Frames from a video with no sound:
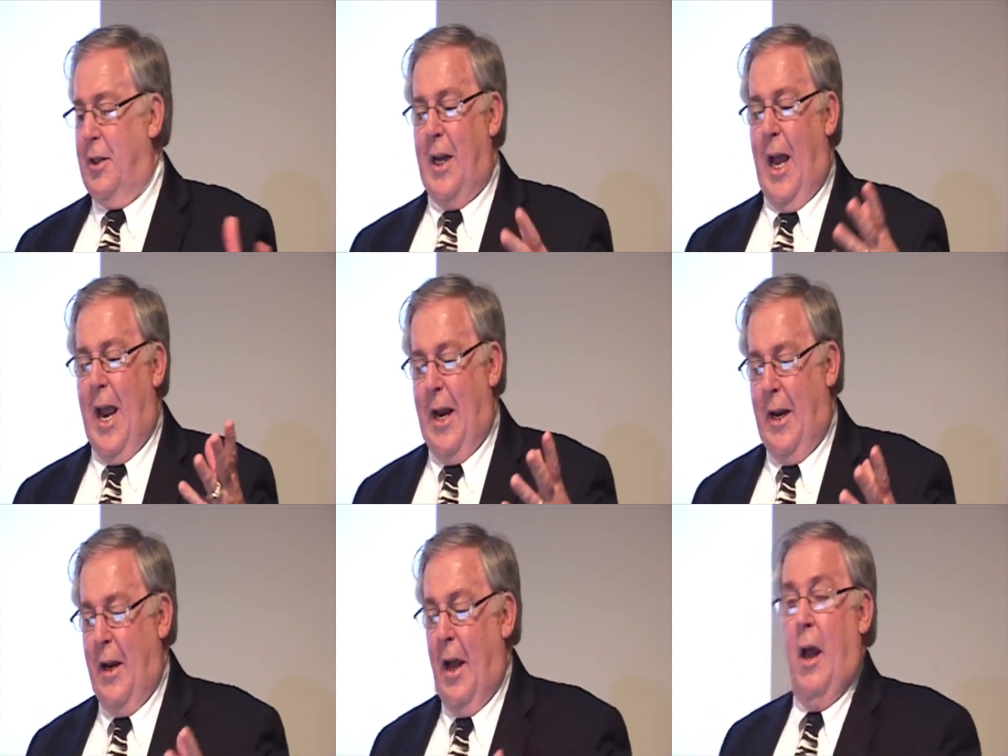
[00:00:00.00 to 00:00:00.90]

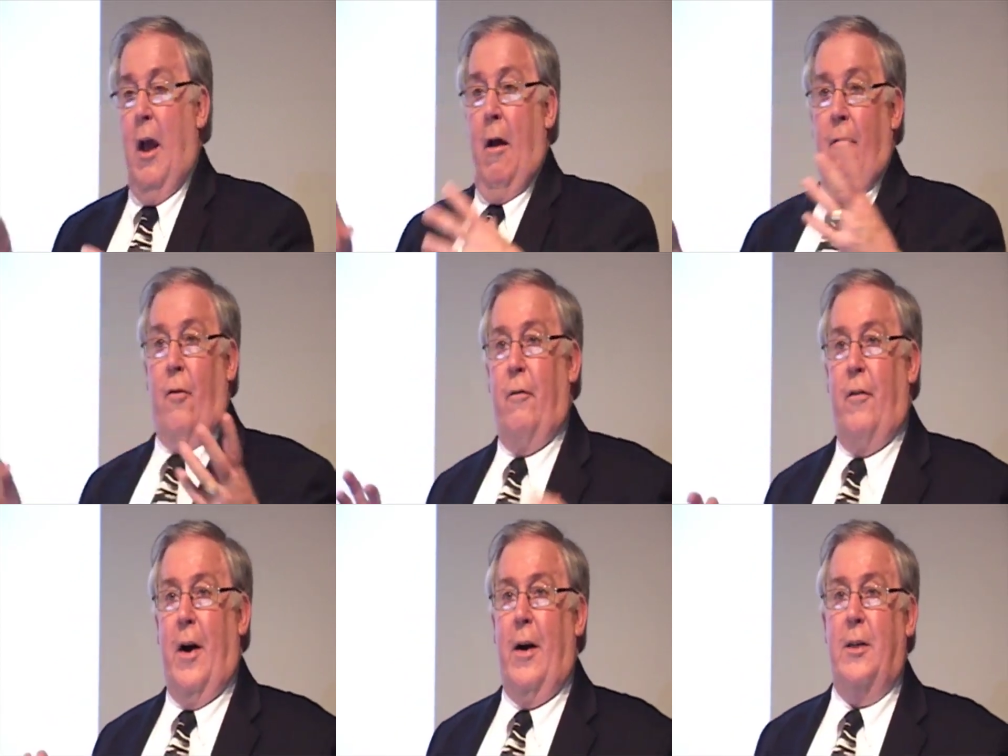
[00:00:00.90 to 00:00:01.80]
stained for
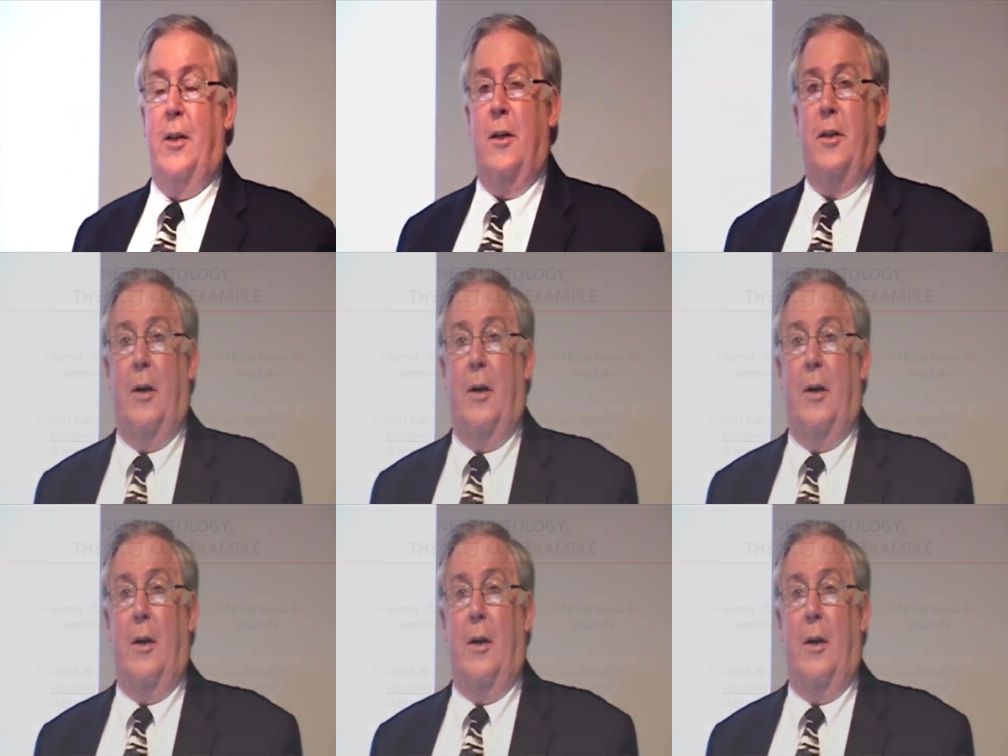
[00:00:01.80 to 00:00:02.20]
various and